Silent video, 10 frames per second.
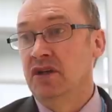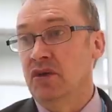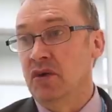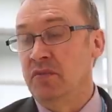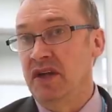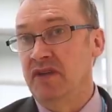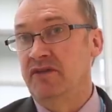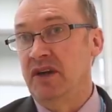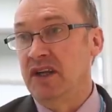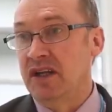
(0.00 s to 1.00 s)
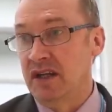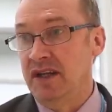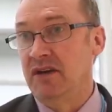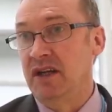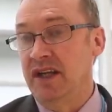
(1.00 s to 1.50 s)
European, very
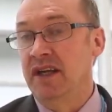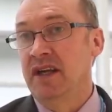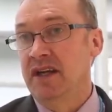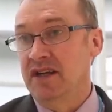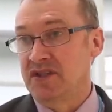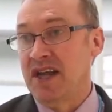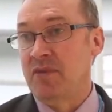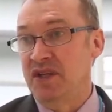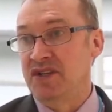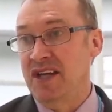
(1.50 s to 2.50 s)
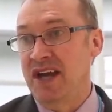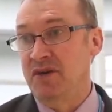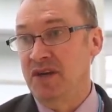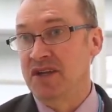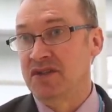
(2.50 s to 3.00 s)
clearly established
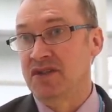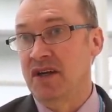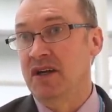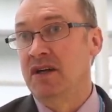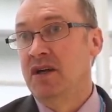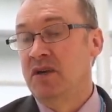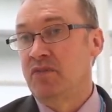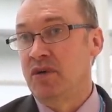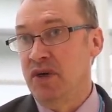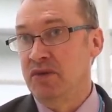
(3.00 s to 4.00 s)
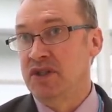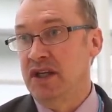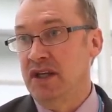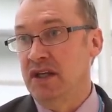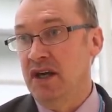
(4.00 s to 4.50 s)
now as
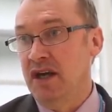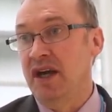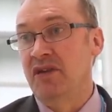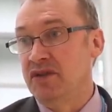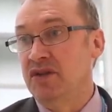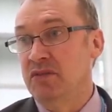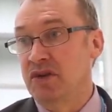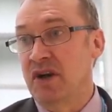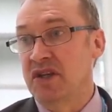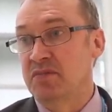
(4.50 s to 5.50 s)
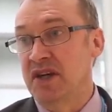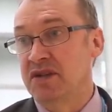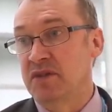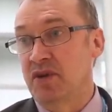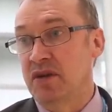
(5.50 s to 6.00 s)
promoting health and human rights
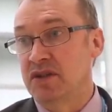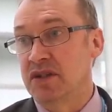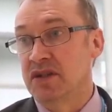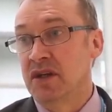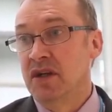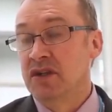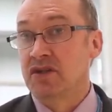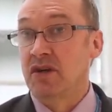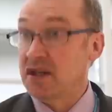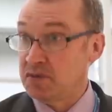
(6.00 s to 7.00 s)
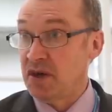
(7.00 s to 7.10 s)
based approaches. So that's